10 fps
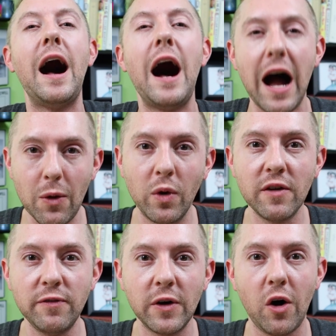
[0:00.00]
I want
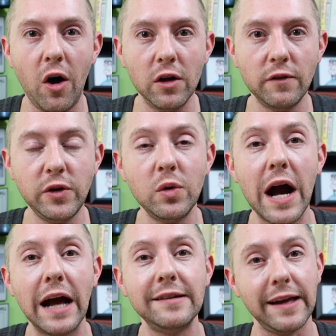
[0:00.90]
to fill all of you
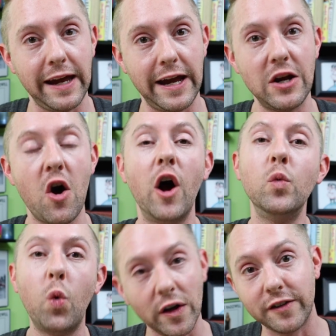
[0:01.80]
guys in
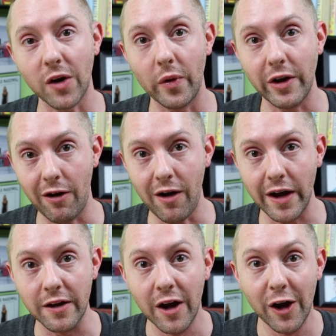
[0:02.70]
on what's going
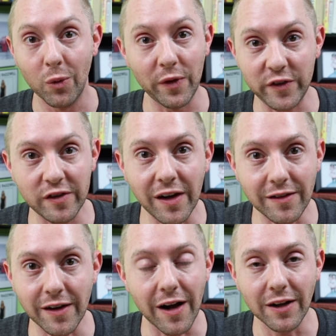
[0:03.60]
on with
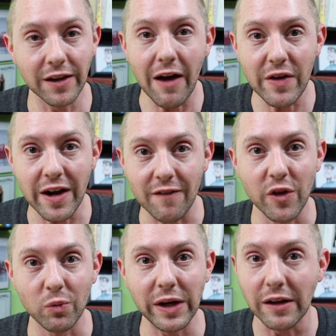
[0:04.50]
season 11 of
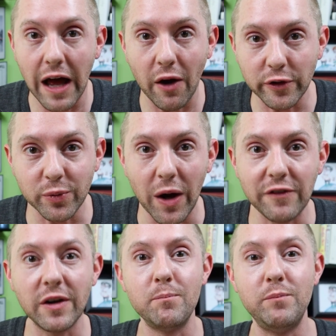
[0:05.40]
The Real
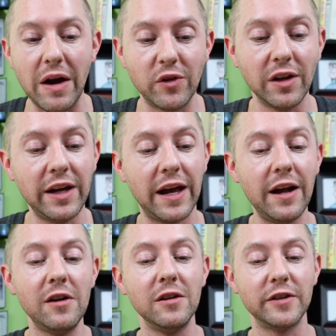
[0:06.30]
Housewives of Beverly
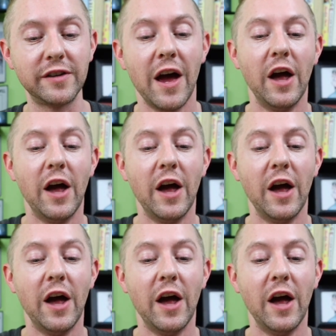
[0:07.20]
Hills.